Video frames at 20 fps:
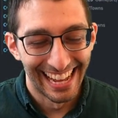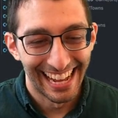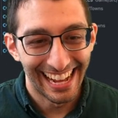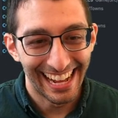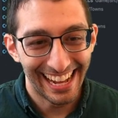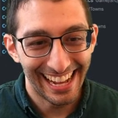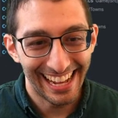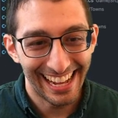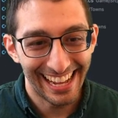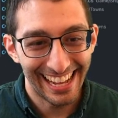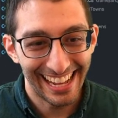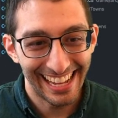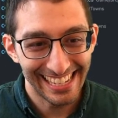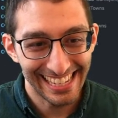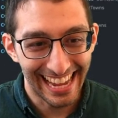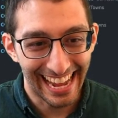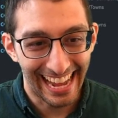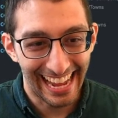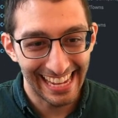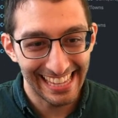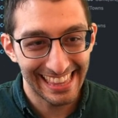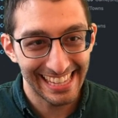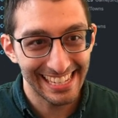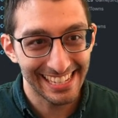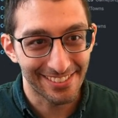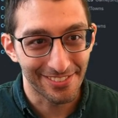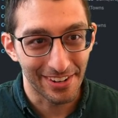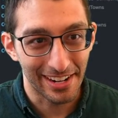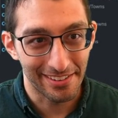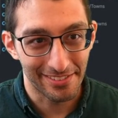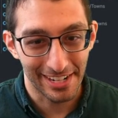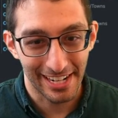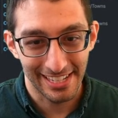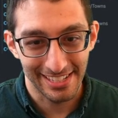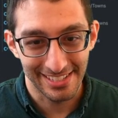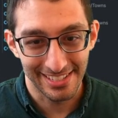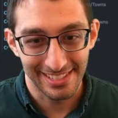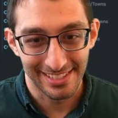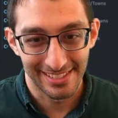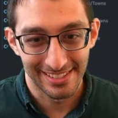Yeah, I think whatever. I'll
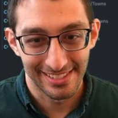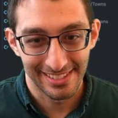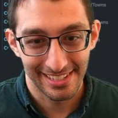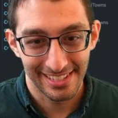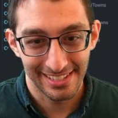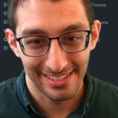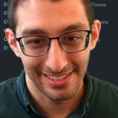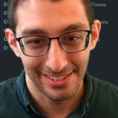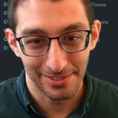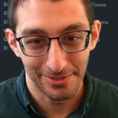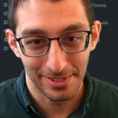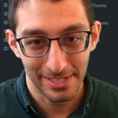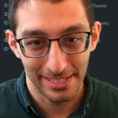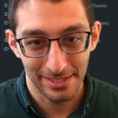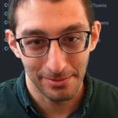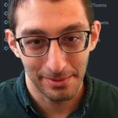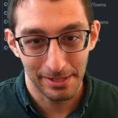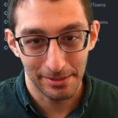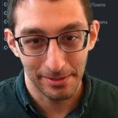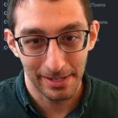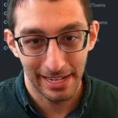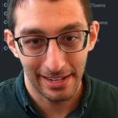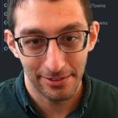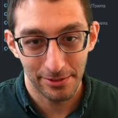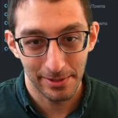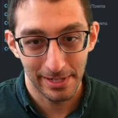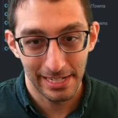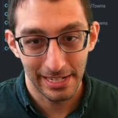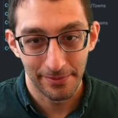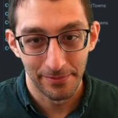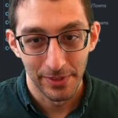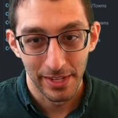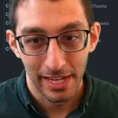just do things the way we have it right now.